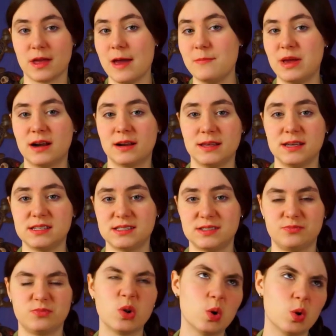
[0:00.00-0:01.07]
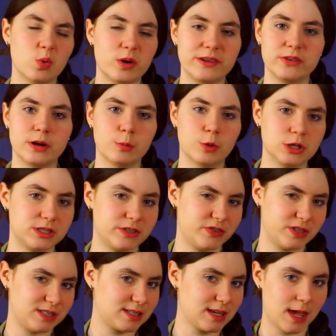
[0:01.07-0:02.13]
I'm Annaliese, or one of her more
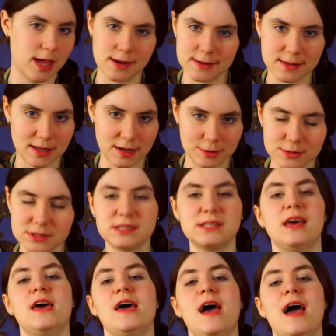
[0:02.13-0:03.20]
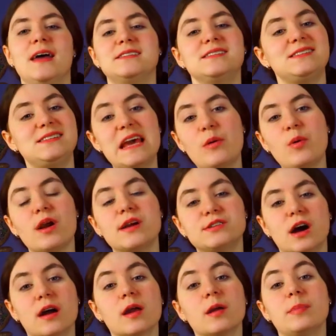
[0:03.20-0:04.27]
sophisticated clones, and today we are
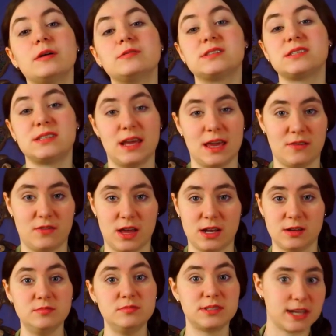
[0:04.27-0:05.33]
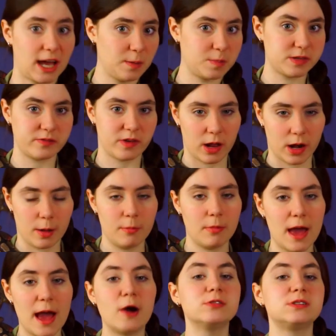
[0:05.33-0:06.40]
talking about snake venom, types of venom,
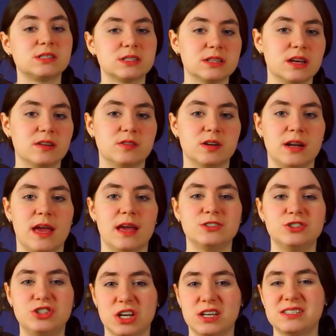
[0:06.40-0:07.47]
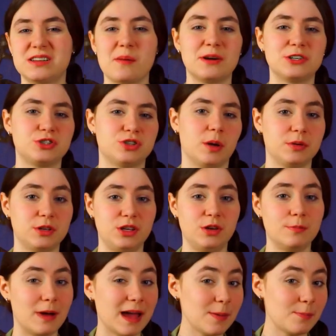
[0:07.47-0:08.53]
how it's delivered, and just how much trouble you
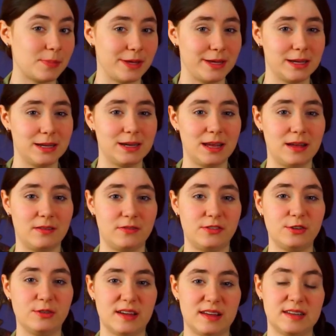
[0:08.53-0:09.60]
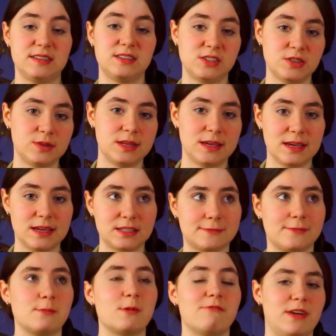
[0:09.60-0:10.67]
might be in if you get a toothy kiss
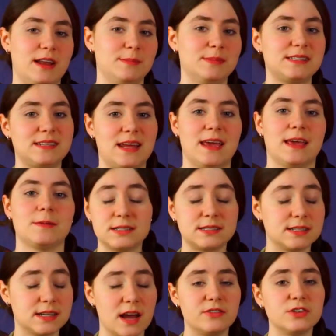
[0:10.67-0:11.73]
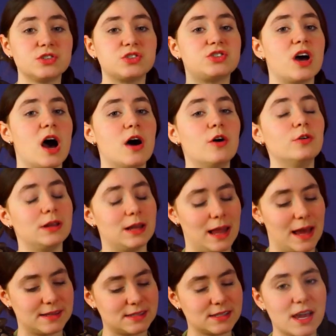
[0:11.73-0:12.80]
from a venomous snake. Lots to cover, so
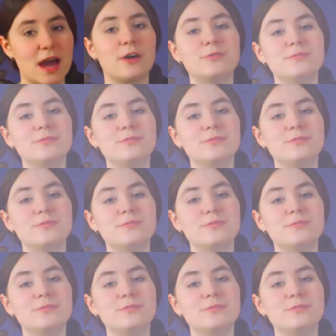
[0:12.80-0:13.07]
let's go!